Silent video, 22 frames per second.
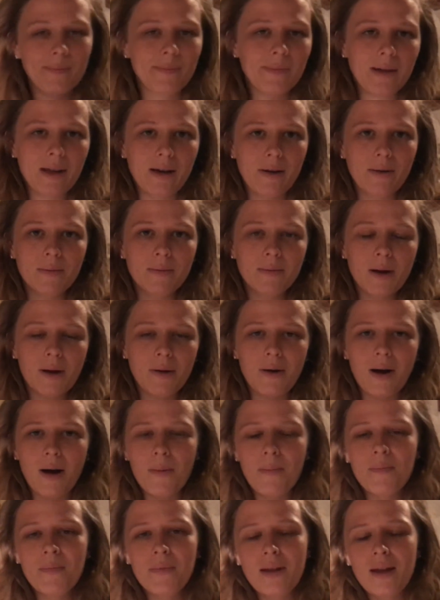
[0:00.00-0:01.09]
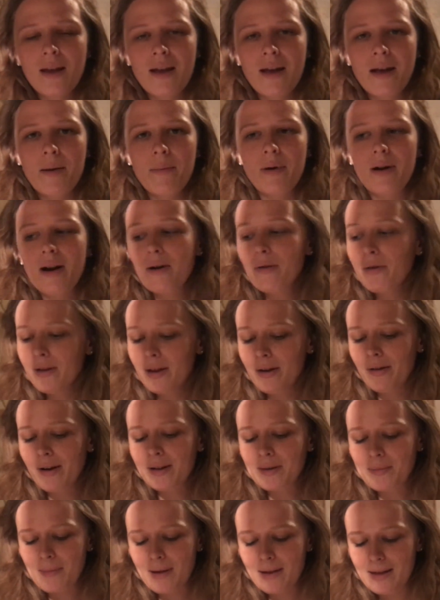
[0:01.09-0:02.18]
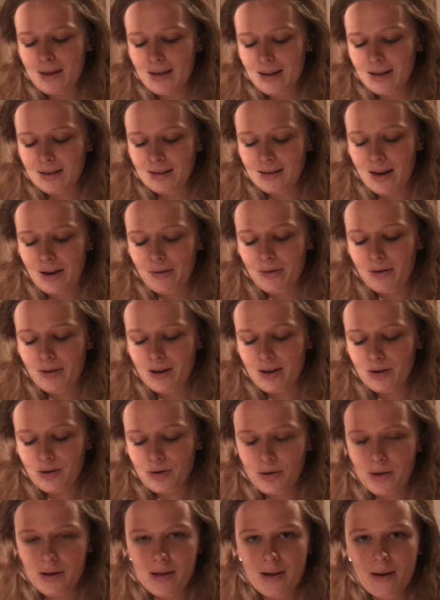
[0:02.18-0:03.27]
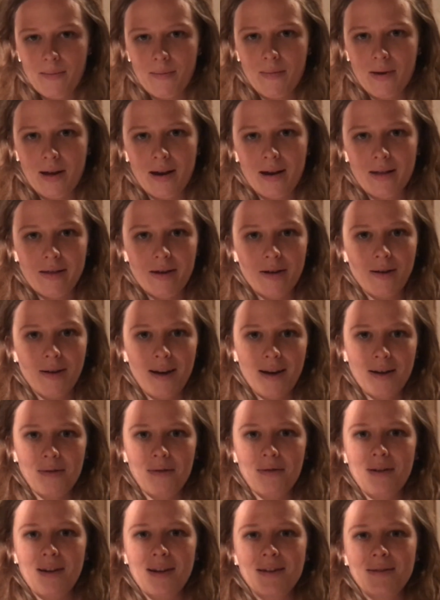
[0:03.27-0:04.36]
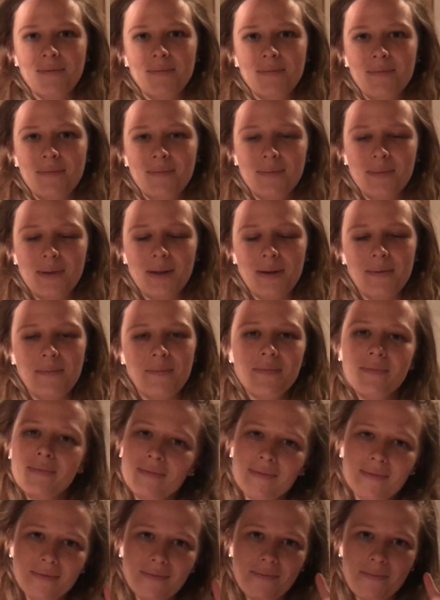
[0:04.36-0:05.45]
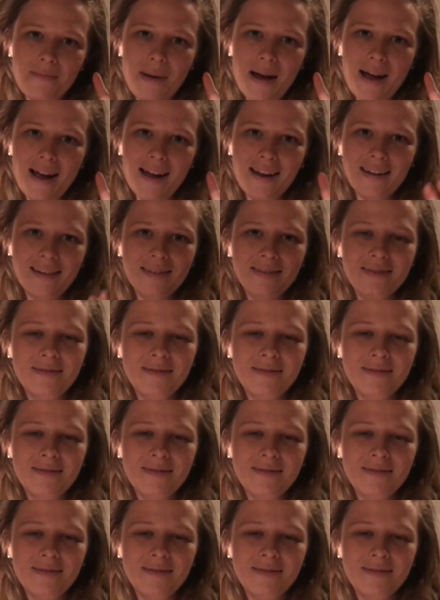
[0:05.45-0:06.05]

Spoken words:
oh well. But I really recommend these. I really enjoyed them, and they're a lot of fun. So, bye.